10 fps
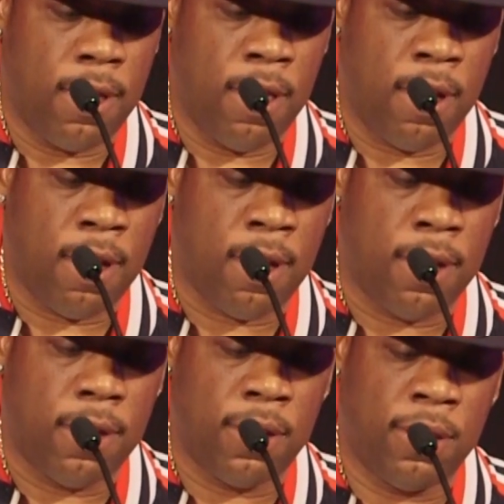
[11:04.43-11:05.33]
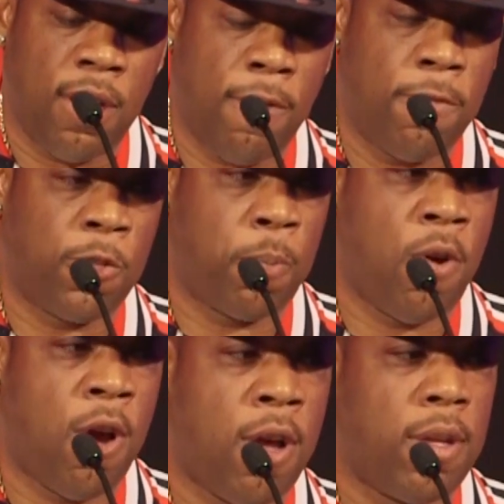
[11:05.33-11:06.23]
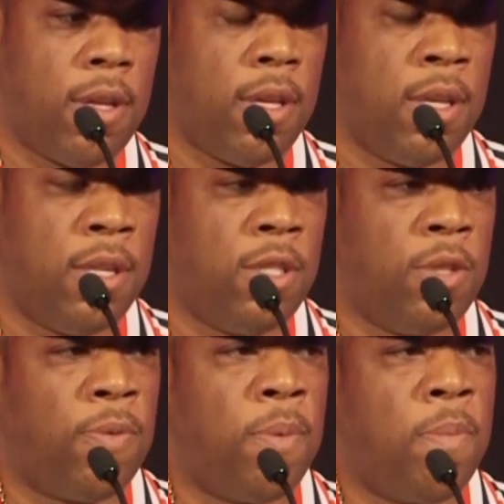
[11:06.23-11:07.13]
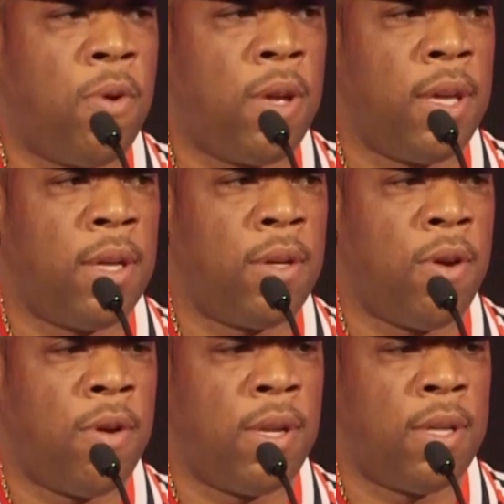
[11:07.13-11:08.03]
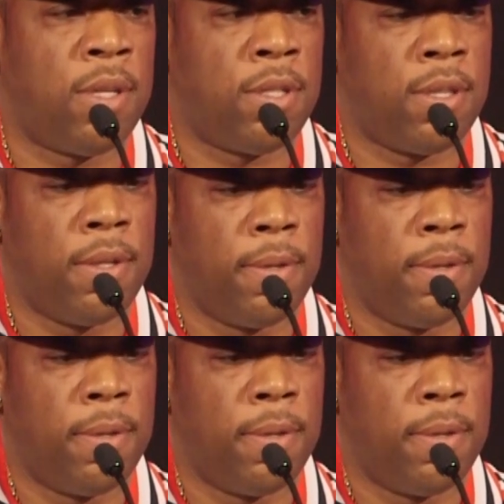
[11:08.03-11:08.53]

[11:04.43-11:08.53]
The toughest part, and this is for boy and girl, is